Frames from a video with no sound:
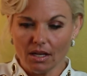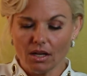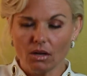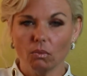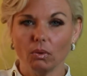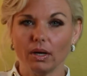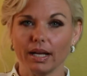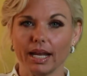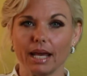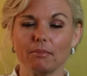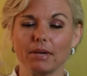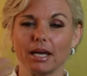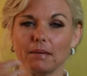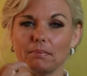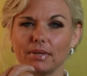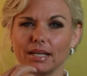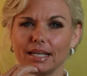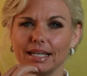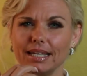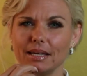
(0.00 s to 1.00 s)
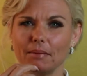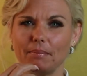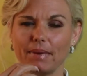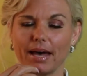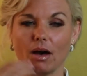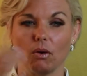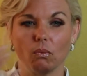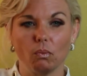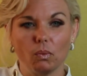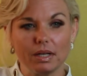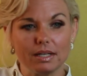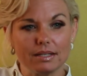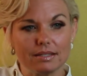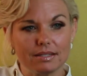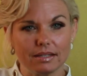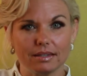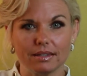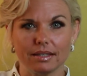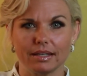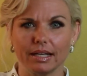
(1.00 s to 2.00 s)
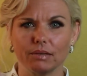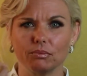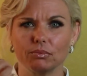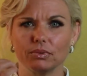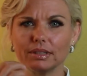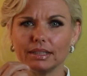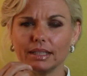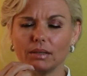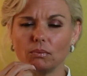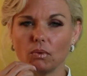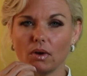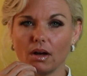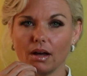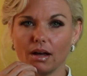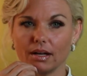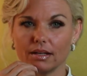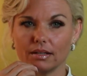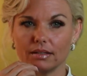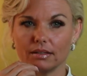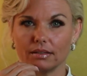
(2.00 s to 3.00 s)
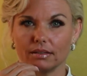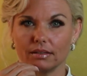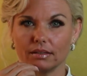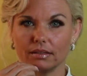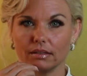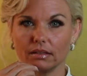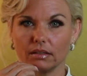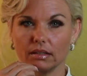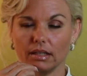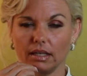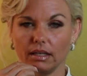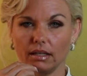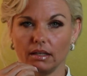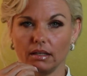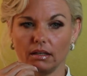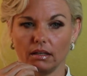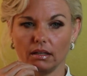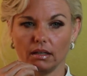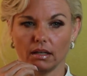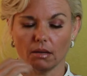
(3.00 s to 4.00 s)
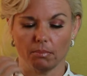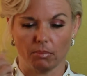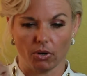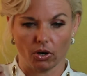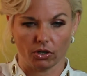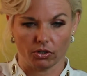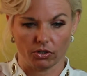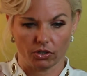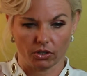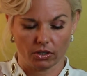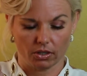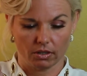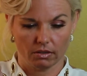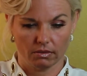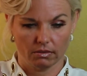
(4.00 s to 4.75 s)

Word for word: what am I picky about? What is it that I really want in a partner?